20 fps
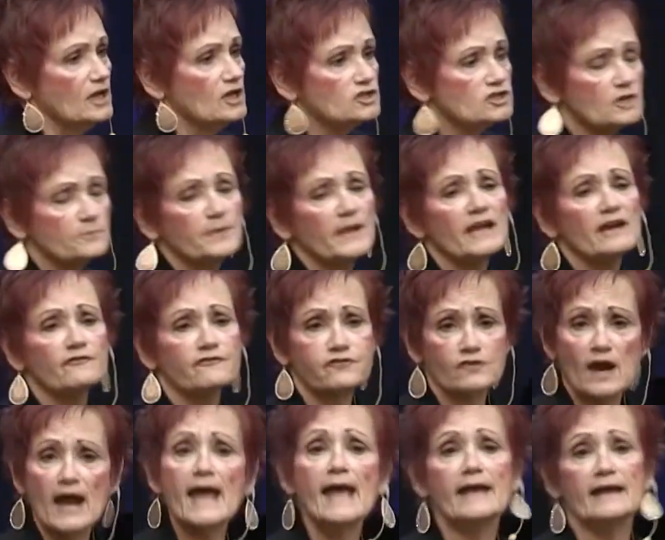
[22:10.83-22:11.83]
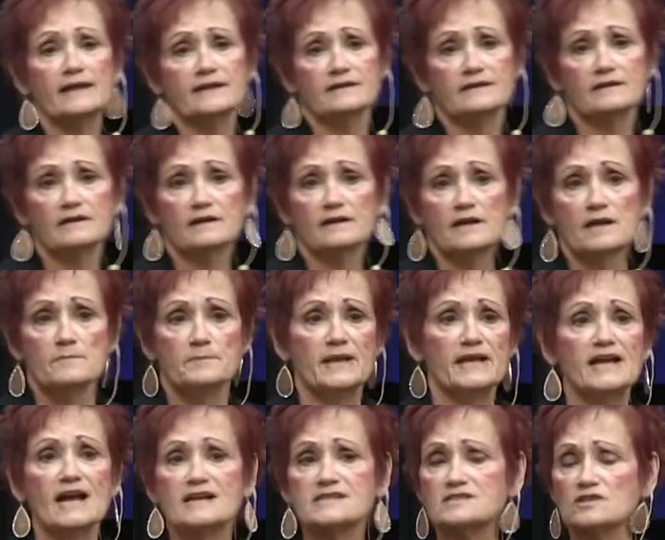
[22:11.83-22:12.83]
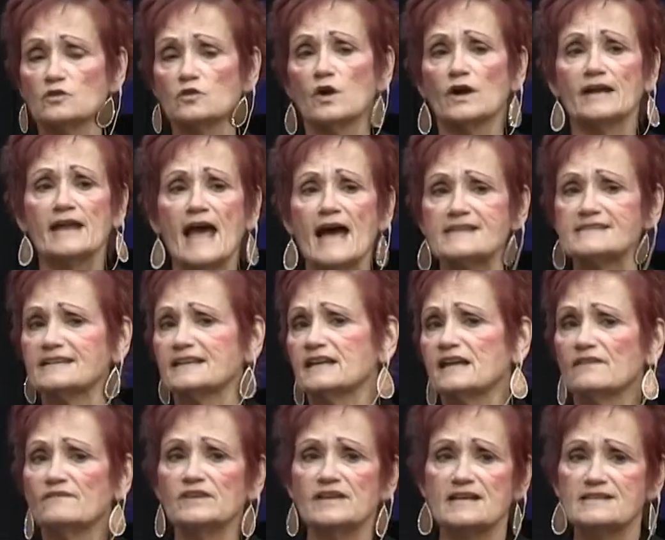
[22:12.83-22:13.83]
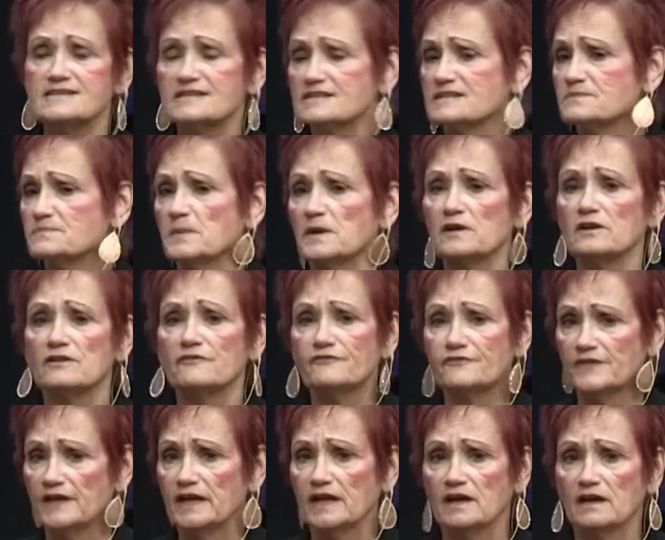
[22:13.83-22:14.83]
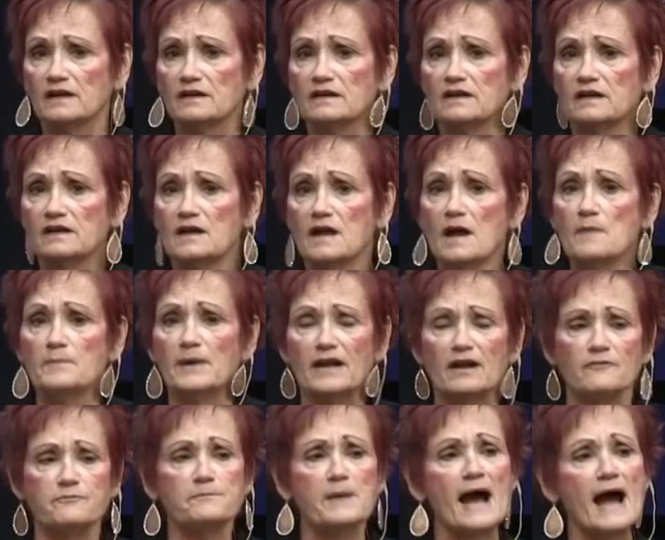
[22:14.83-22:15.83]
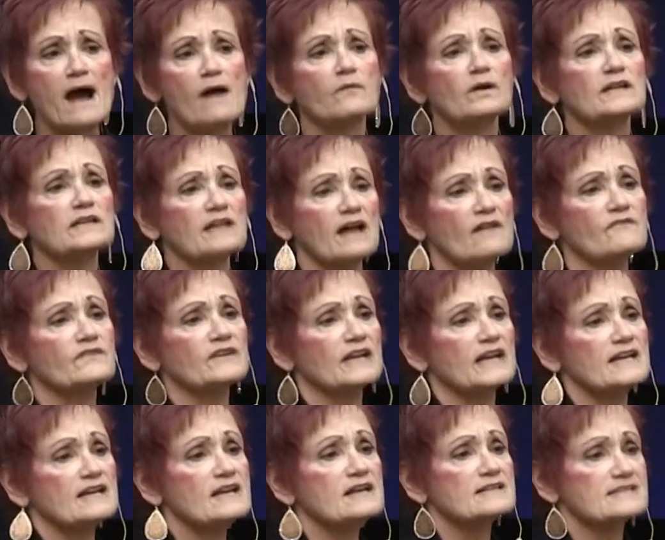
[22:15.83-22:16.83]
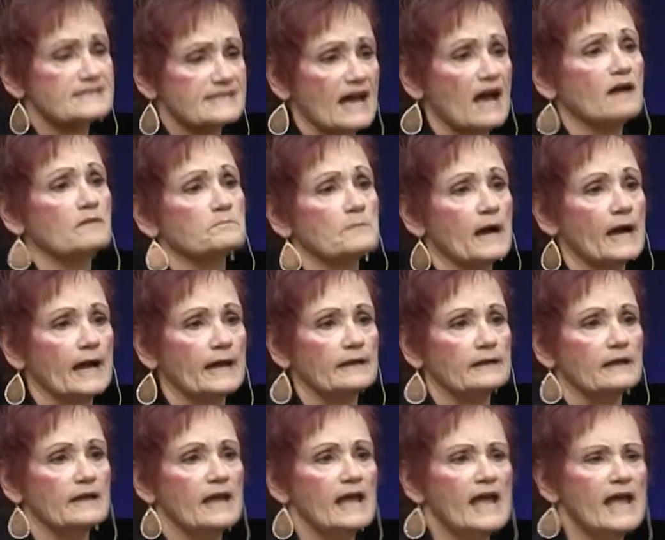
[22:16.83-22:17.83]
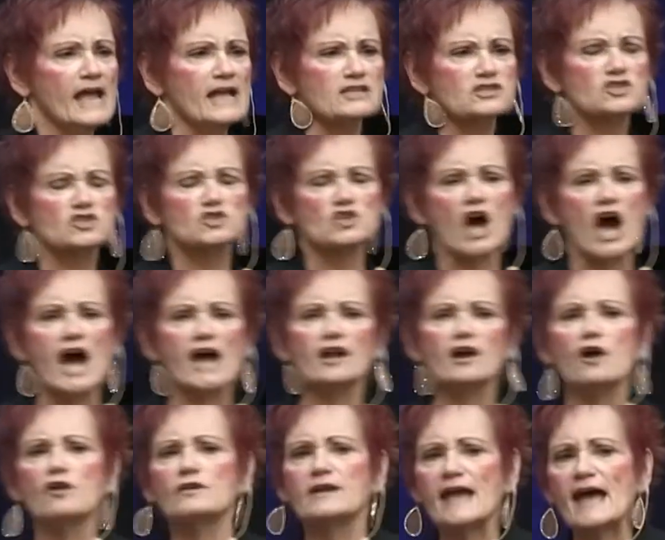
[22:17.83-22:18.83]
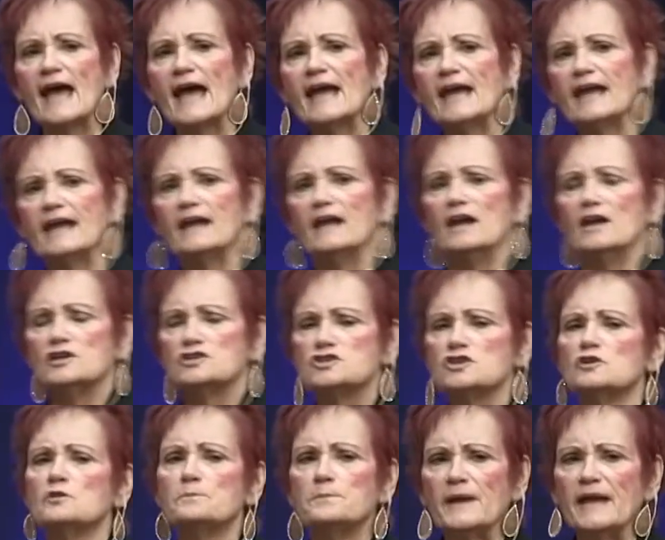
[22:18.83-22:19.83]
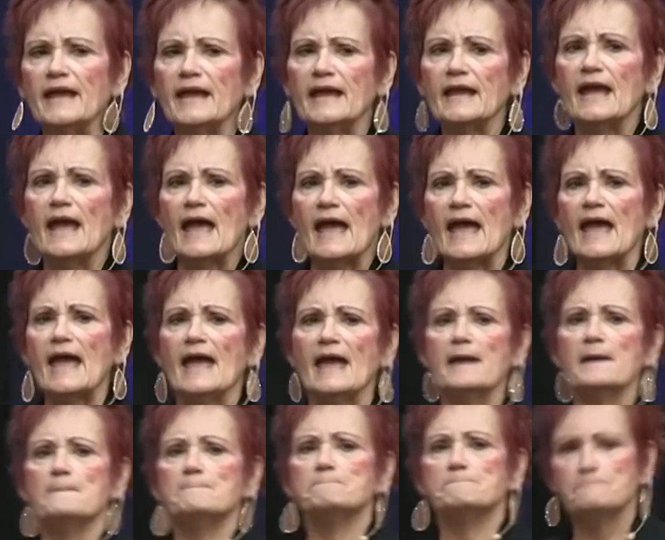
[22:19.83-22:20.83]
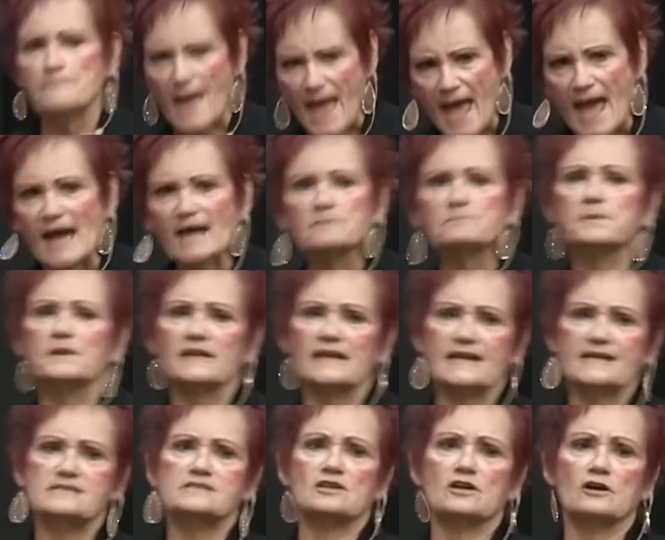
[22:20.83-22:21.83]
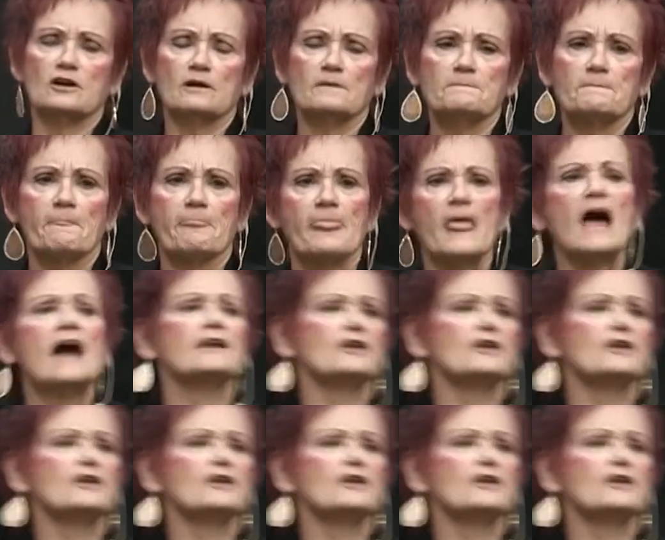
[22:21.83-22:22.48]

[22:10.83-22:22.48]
to be afraid, because the Lord hasn't given us a spirit of fear, but of power, love, and a sound mind. It's not okay to be a man pleaser and